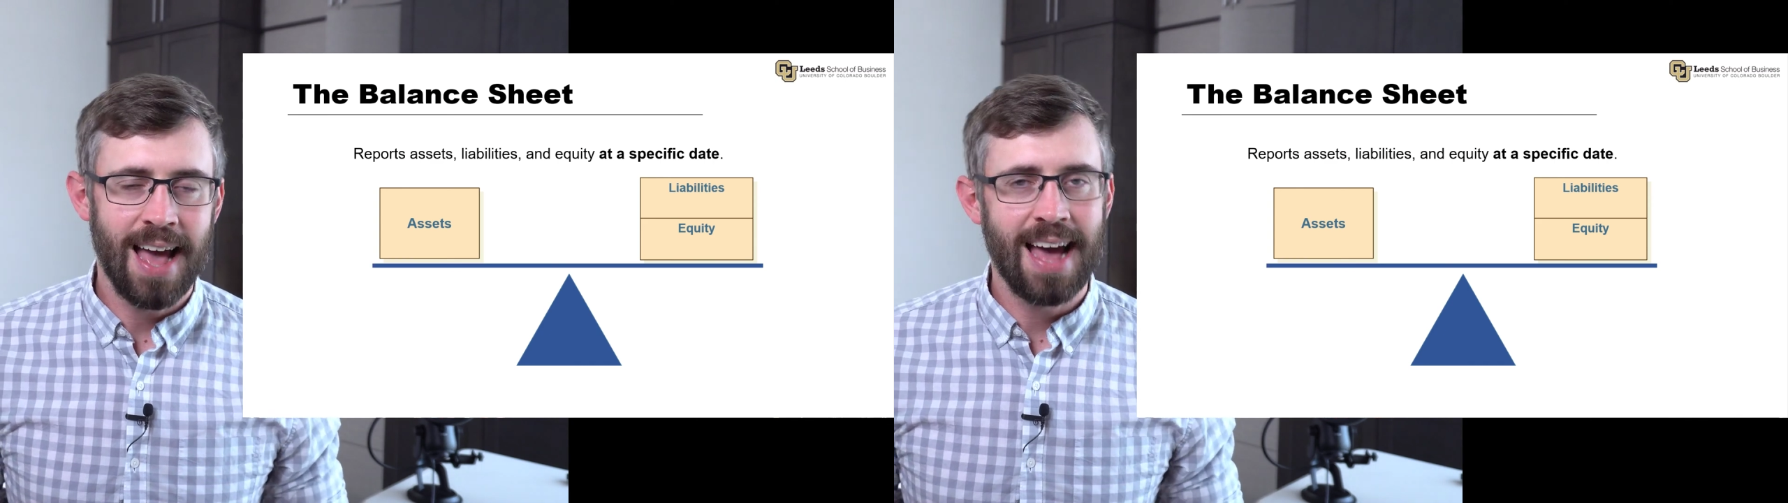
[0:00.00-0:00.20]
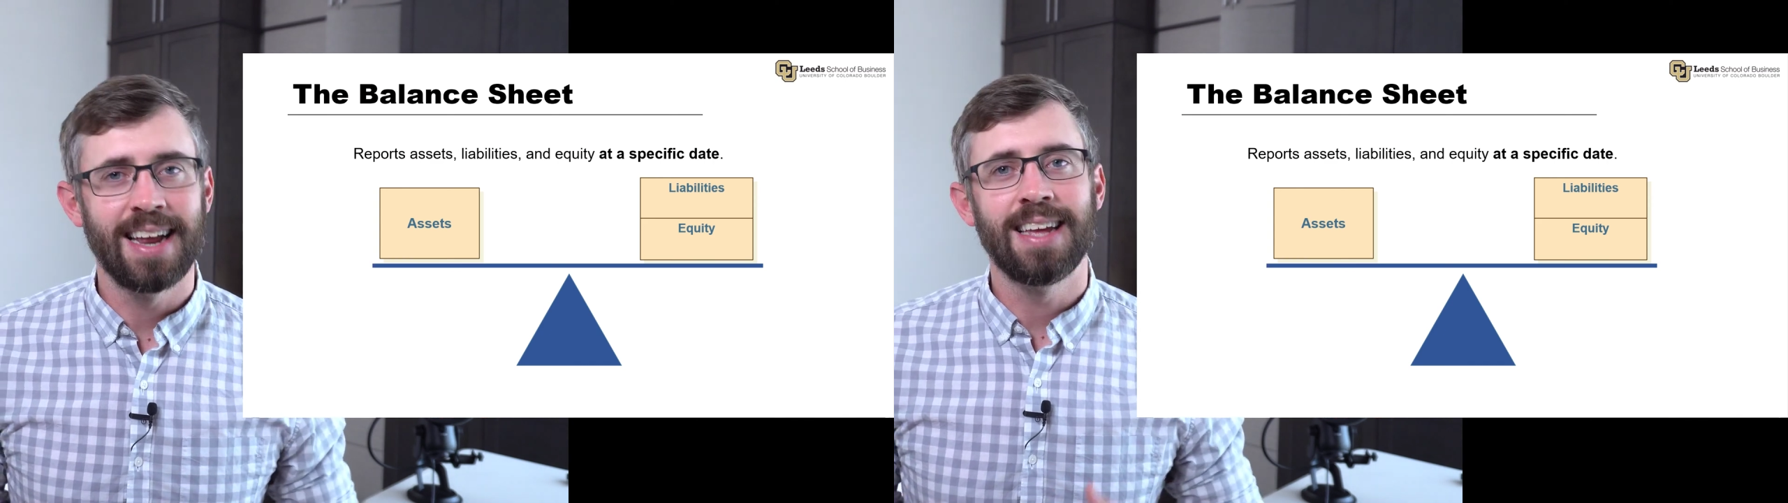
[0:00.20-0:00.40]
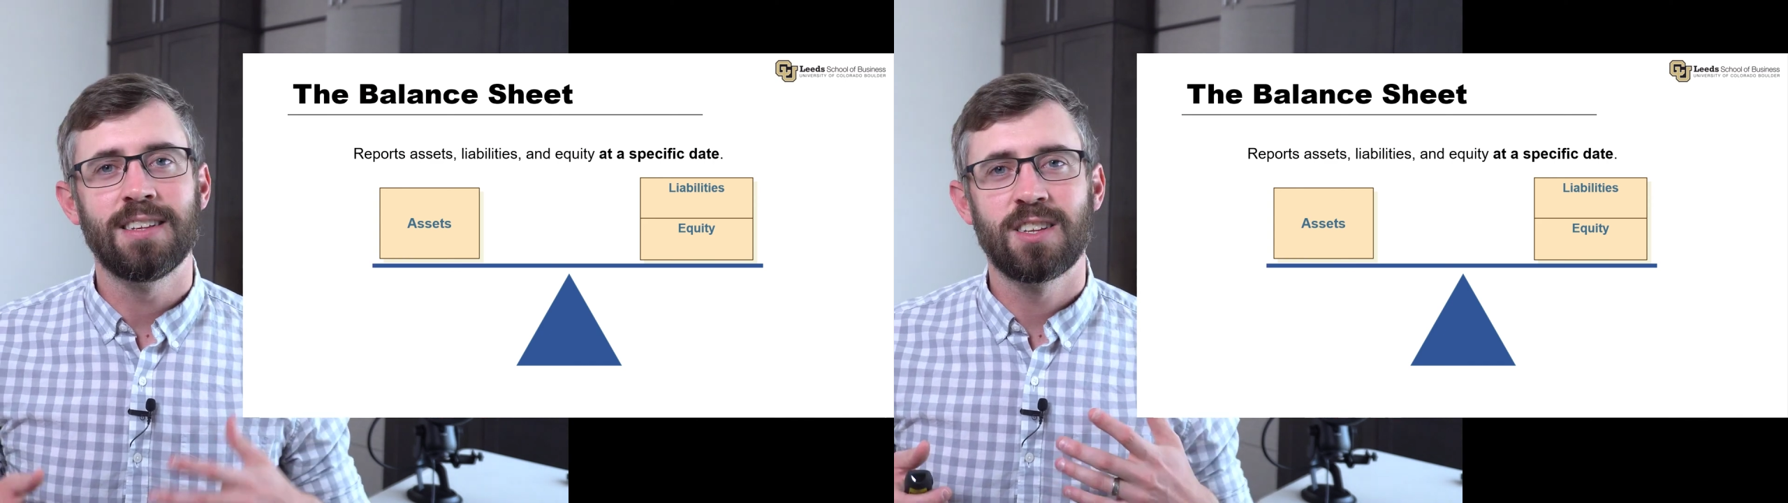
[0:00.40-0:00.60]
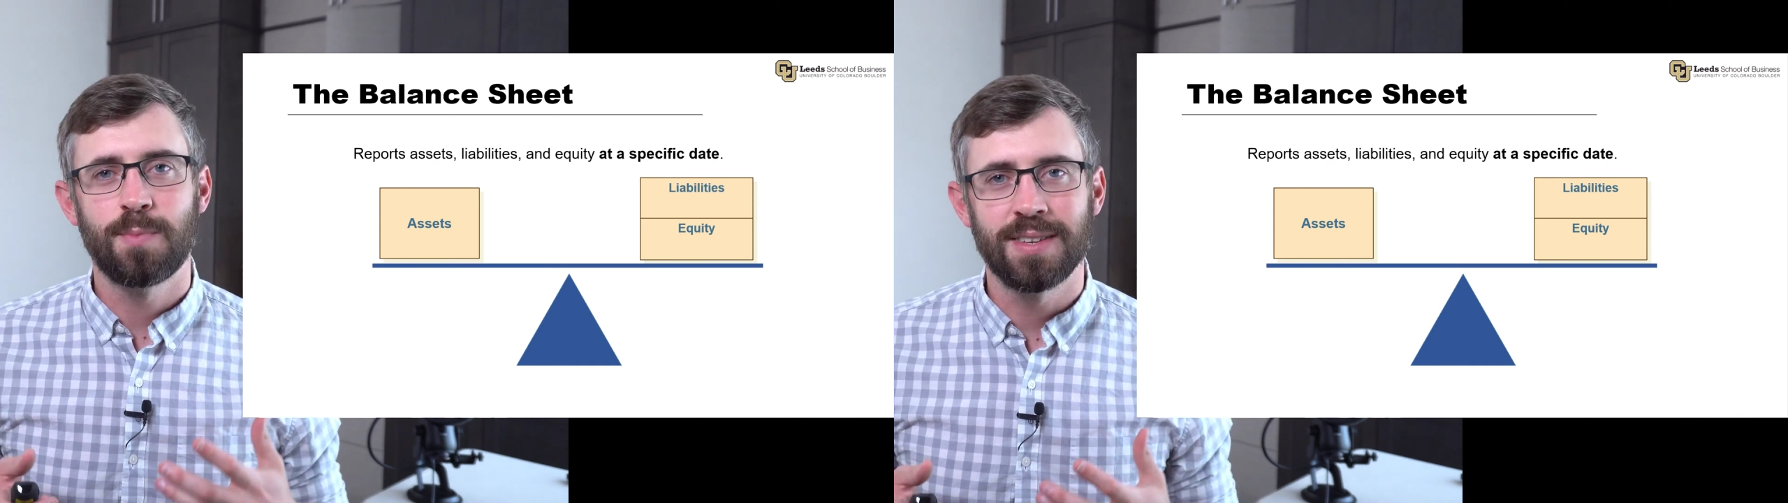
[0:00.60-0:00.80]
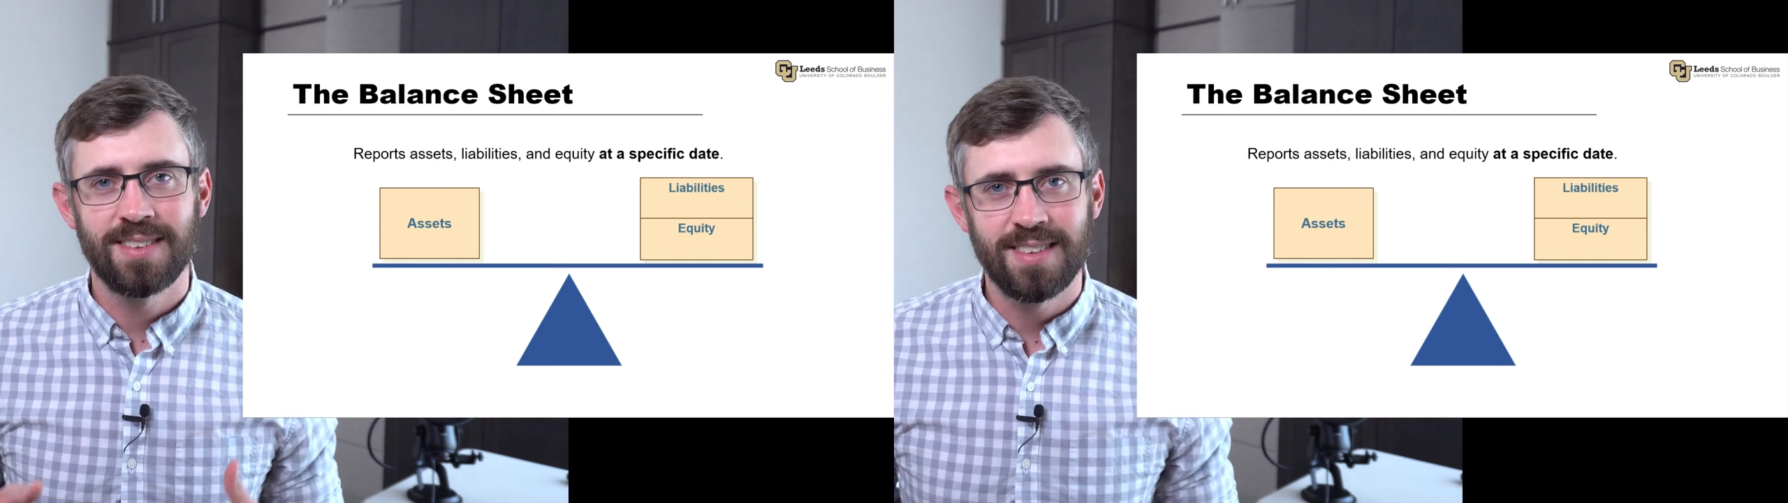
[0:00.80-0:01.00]
at a
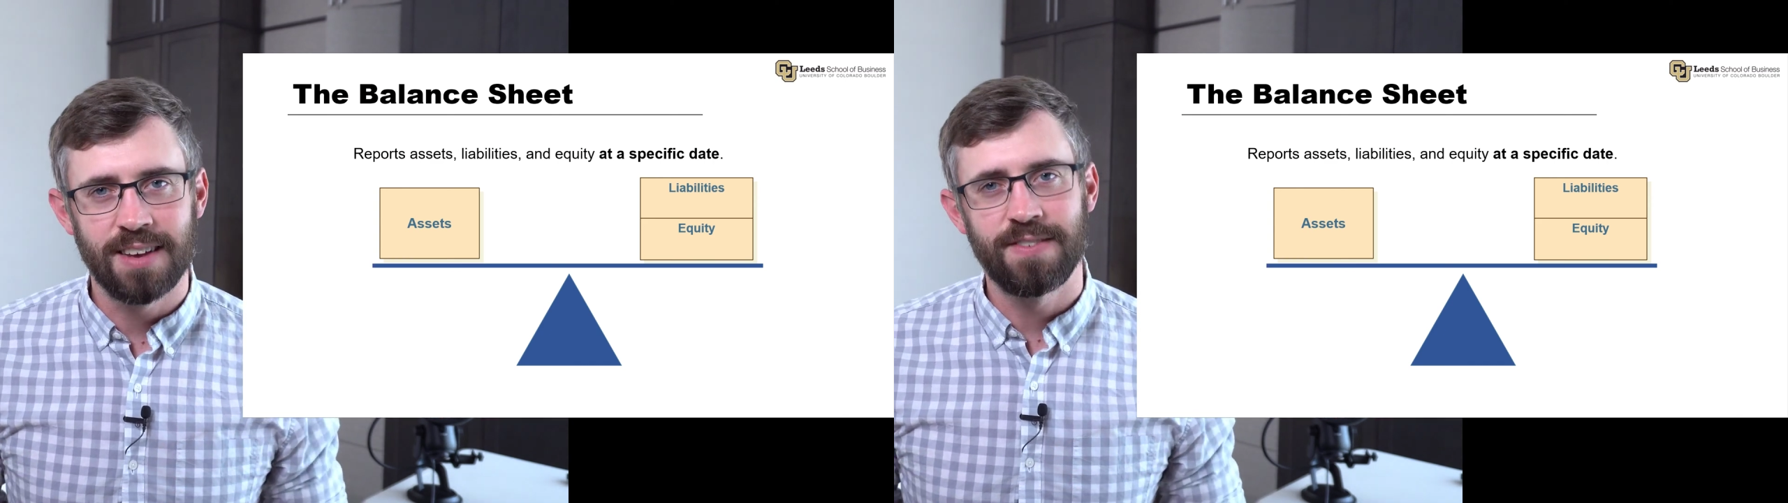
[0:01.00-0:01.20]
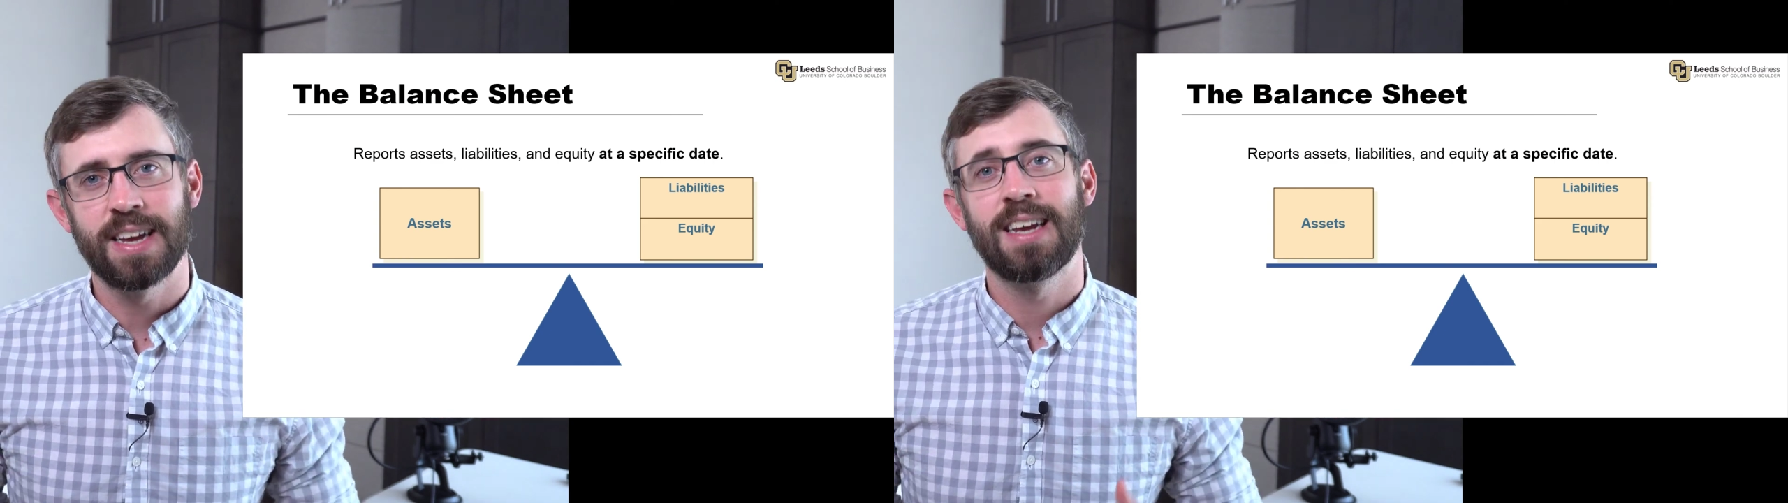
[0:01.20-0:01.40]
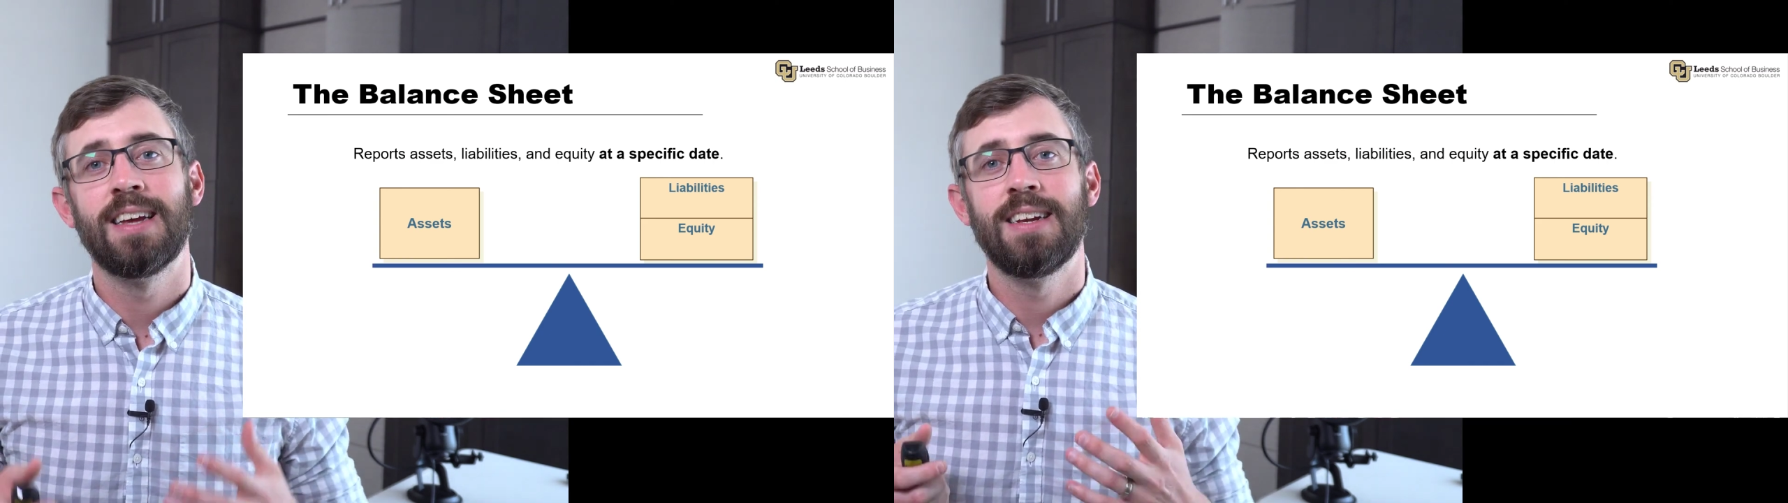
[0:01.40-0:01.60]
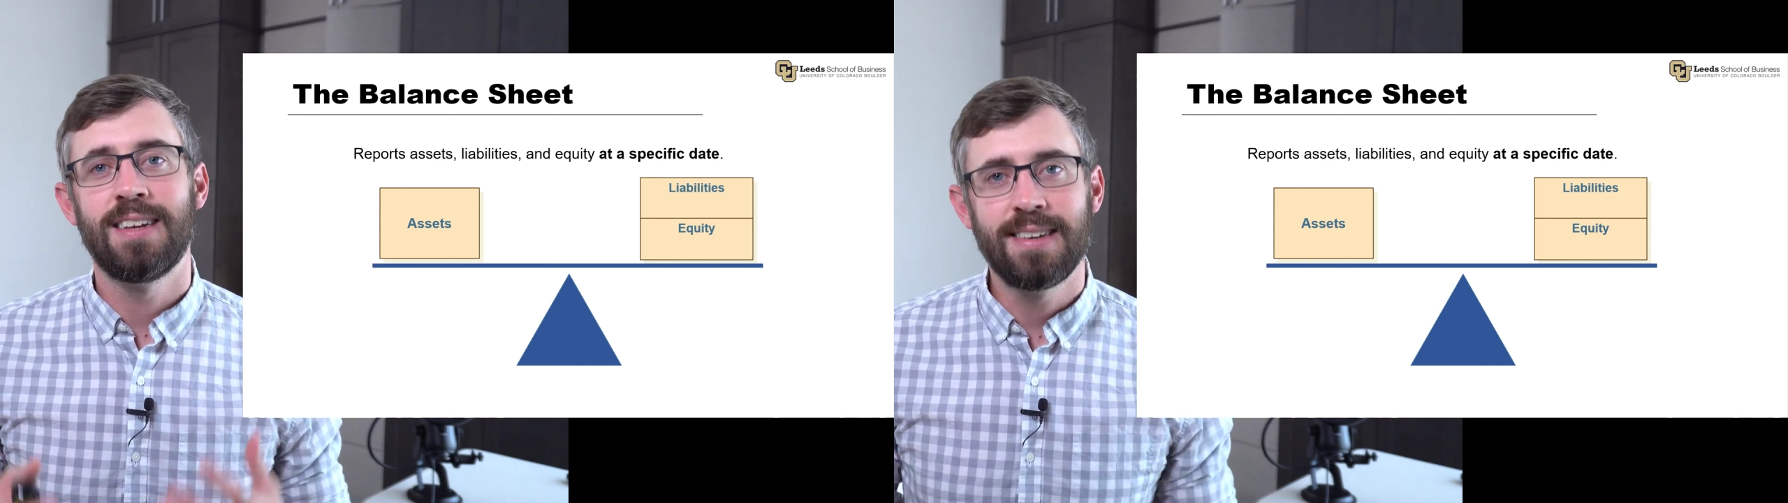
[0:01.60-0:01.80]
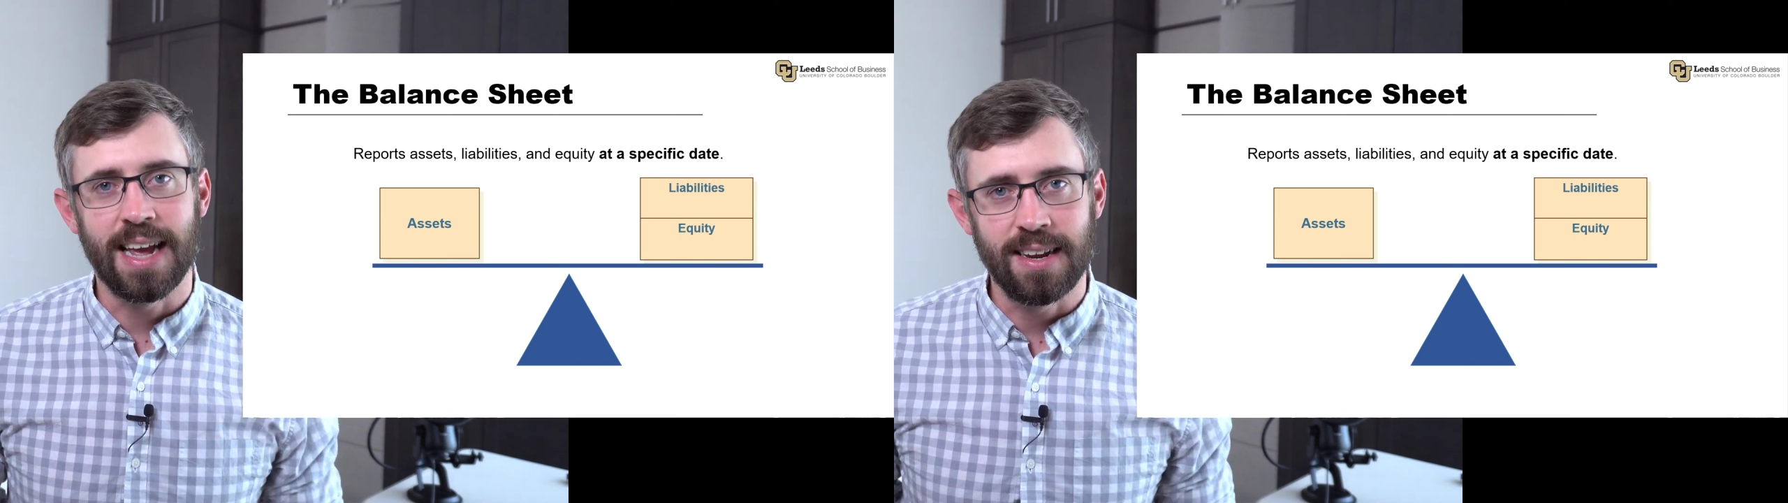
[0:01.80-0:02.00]
specific
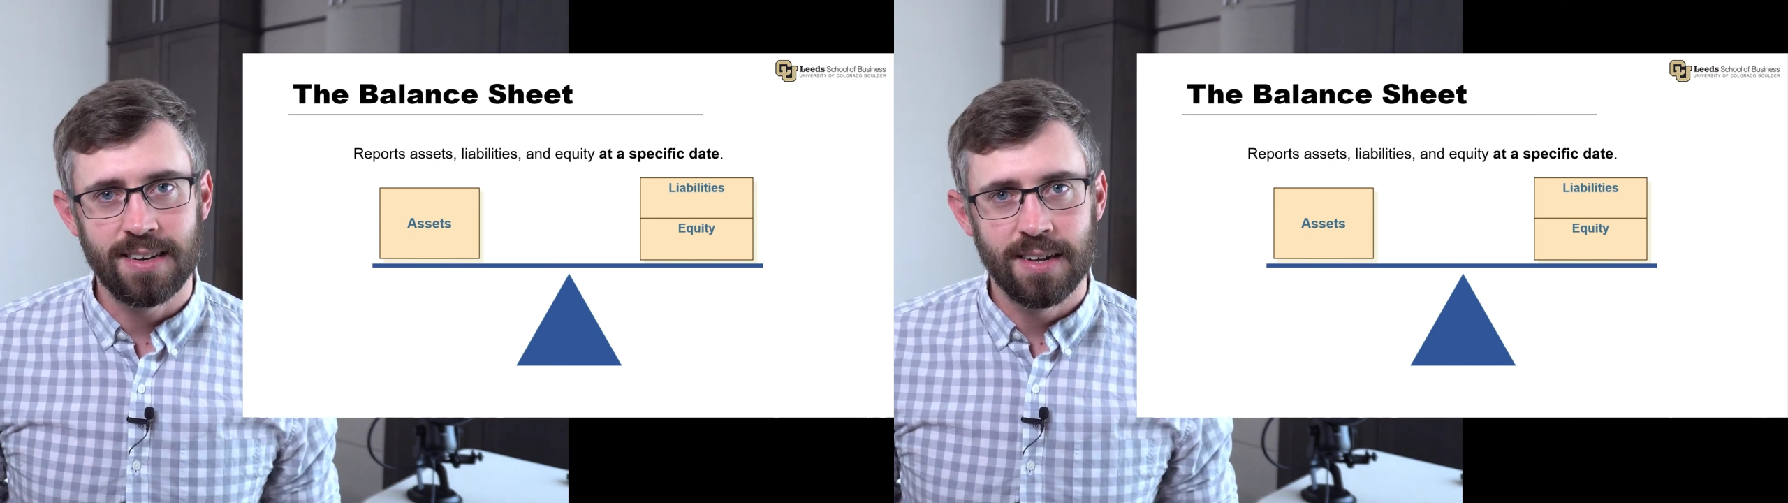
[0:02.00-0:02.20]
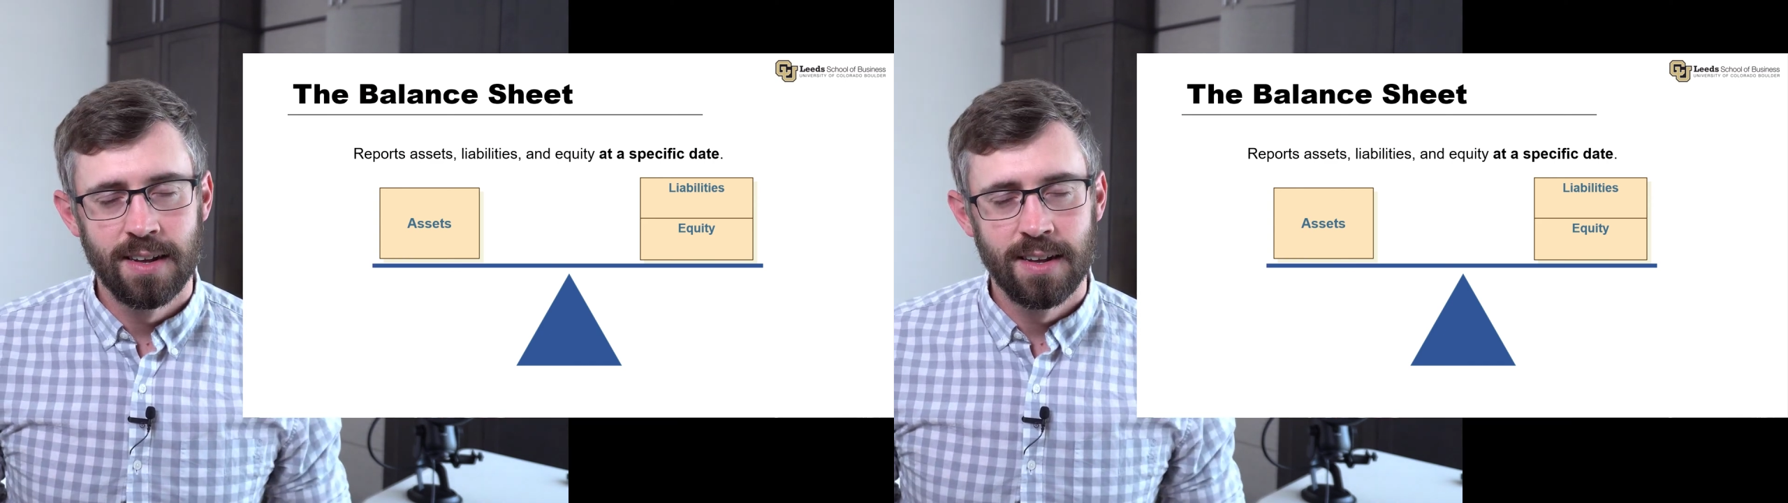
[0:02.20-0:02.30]
date.